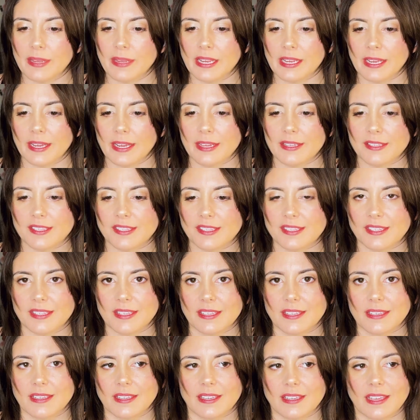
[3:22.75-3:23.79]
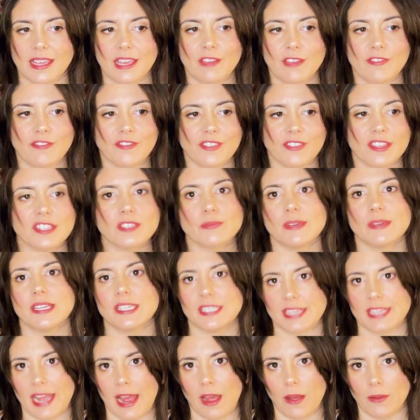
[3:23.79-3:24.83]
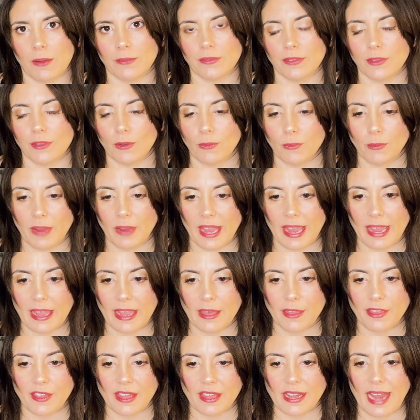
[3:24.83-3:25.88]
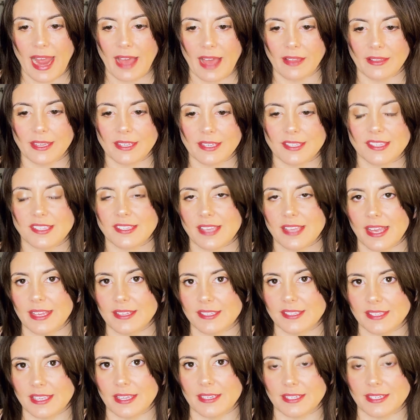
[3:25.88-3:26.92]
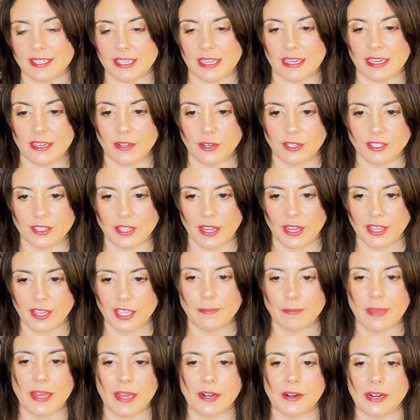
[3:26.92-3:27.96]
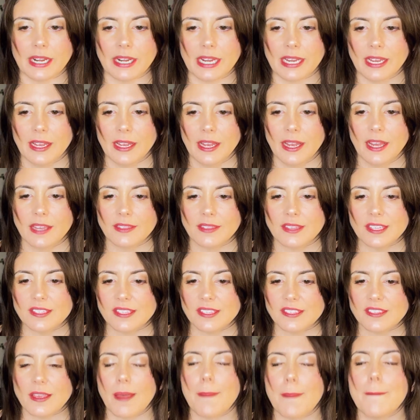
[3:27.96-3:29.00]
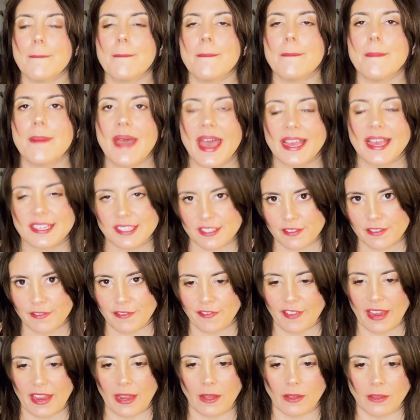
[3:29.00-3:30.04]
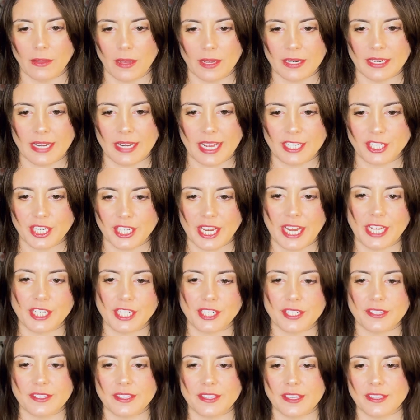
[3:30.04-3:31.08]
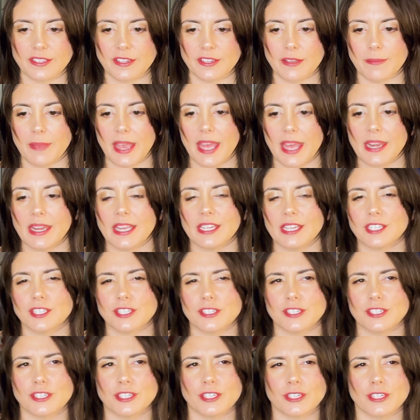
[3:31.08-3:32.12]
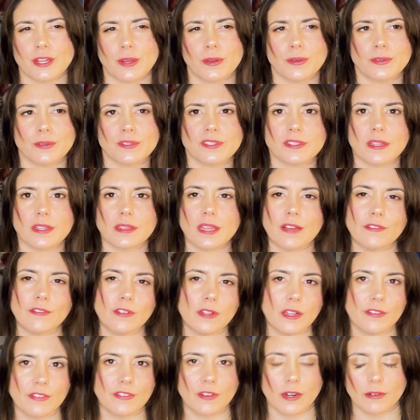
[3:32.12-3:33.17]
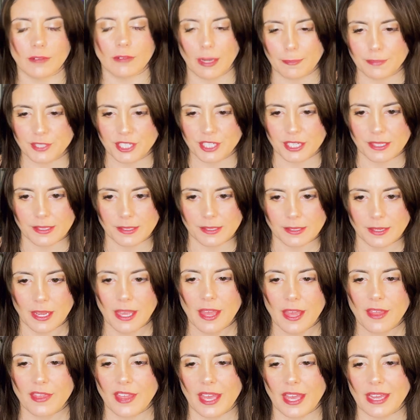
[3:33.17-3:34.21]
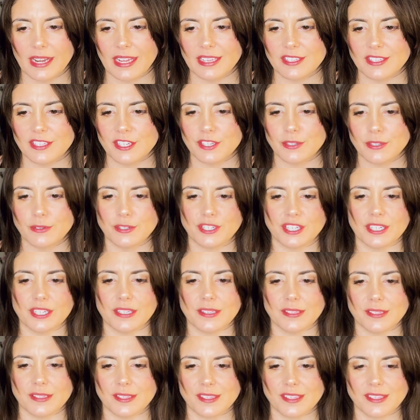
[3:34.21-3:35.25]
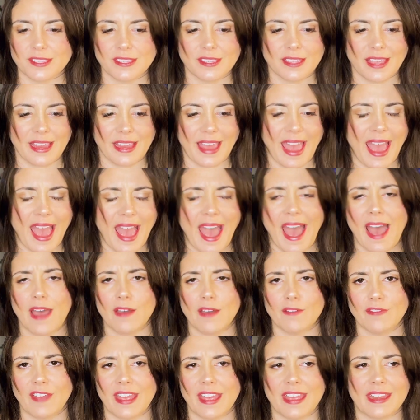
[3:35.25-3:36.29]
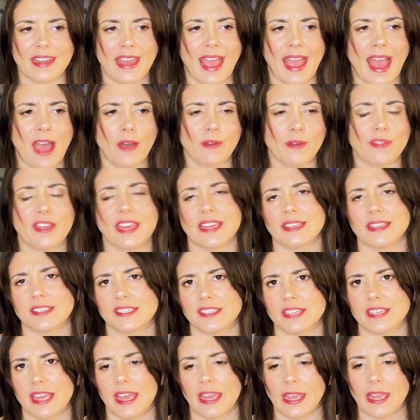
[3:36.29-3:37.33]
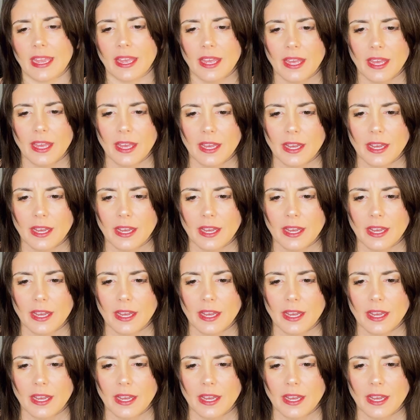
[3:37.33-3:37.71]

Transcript: because if this went down the way that Alex says it did in her documentary, this is a massive fail on an education system, and it just shows the level of corruption that institutions have and how they can stay